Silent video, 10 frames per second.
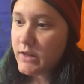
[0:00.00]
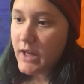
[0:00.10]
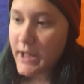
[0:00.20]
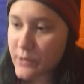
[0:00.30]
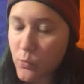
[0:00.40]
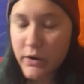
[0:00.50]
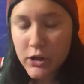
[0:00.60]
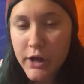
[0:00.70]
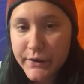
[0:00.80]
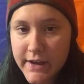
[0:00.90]
I don't want
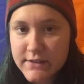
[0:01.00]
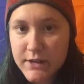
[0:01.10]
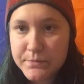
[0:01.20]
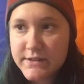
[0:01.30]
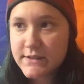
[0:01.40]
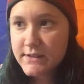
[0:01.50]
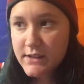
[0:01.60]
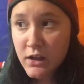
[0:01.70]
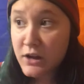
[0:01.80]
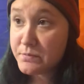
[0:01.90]
to call you guys obs
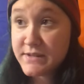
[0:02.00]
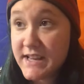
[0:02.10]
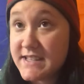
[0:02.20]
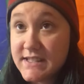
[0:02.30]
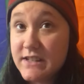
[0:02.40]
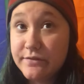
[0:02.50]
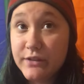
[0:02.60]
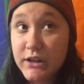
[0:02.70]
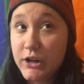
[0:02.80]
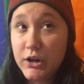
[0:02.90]
obsessive
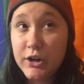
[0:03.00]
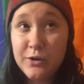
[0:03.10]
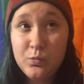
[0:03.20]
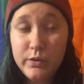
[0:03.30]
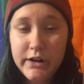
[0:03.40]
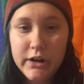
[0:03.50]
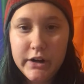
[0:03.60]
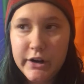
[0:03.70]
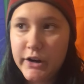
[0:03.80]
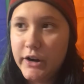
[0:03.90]
or, or
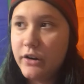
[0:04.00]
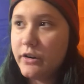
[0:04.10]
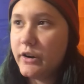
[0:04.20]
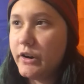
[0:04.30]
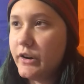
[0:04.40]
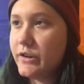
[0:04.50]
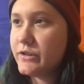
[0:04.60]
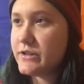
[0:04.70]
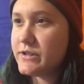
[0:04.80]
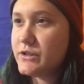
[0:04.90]
weird or, or
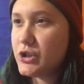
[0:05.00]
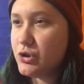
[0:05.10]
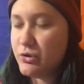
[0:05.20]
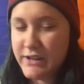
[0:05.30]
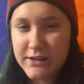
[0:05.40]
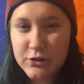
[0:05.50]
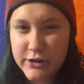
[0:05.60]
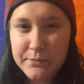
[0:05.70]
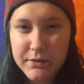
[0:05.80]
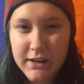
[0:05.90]
just cre
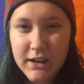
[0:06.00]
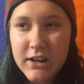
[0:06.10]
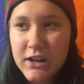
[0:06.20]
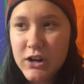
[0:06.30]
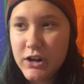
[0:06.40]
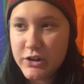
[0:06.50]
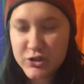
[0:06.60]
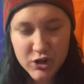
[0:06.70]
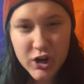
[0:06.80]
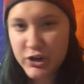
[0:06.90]
creepy and
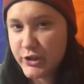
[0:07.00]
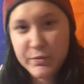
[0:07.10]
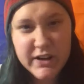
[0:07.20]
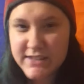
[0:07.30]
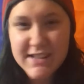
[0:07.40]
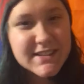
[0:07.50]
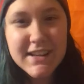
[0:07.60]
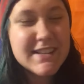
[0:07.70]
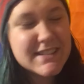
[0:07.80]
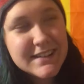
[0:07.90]
stalkerish because that's
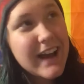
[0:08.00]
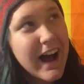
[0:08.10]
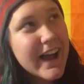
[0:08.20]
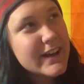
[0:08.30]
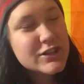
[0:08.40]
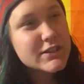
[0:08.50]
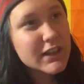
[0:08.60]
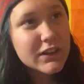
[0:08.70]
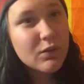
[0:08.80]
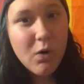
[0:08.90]
it's not. It's just
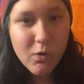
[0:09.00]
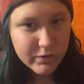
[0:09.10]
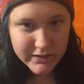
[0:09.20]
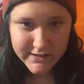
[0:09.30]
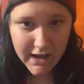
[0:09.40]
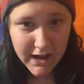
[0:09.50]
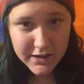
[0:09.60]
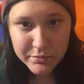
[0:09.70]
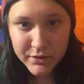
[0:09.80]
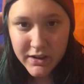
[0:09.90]
a little over the
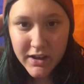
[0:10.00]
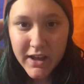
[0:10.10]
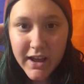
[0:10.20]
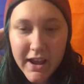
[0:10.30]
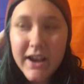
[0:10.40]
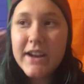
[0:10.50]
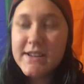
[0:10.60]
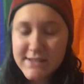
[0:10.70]
top and it is